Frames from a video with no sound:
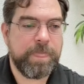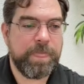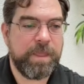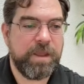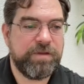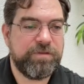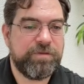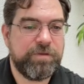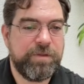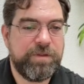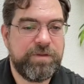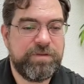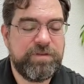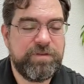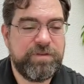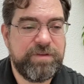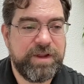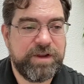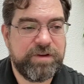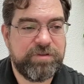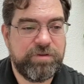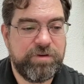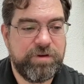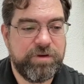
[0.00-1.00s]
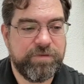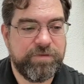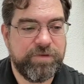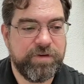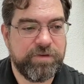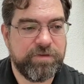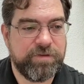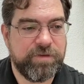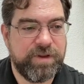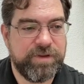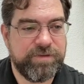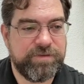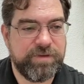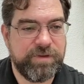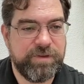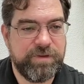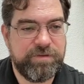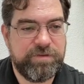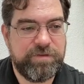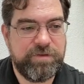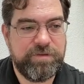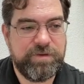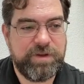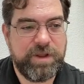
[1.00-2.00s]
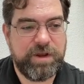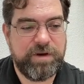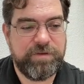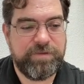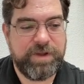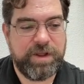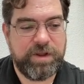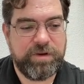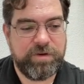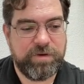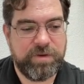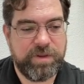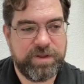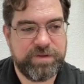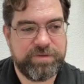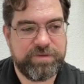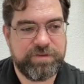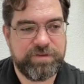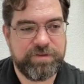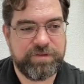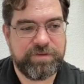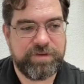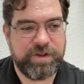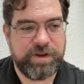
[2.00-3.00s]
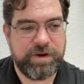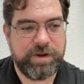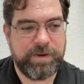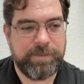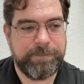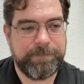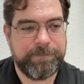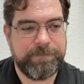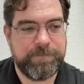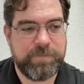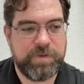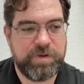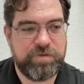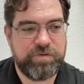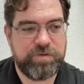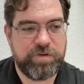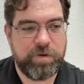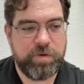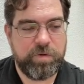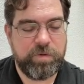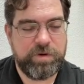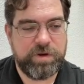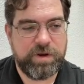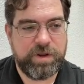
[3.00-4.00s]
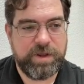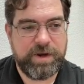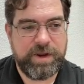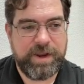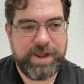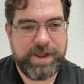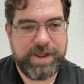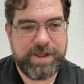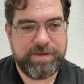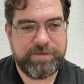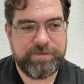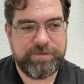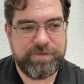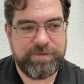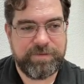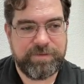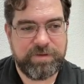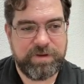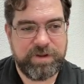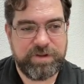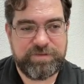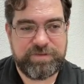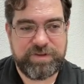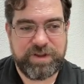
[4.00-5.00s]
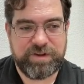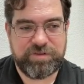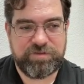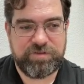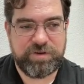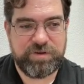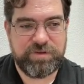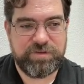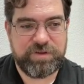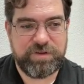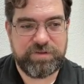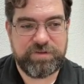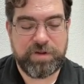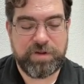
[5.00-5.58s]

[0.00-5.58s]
So this is actually your first lesson. This is kind of how your lessons are set up. So you're going to have a section that says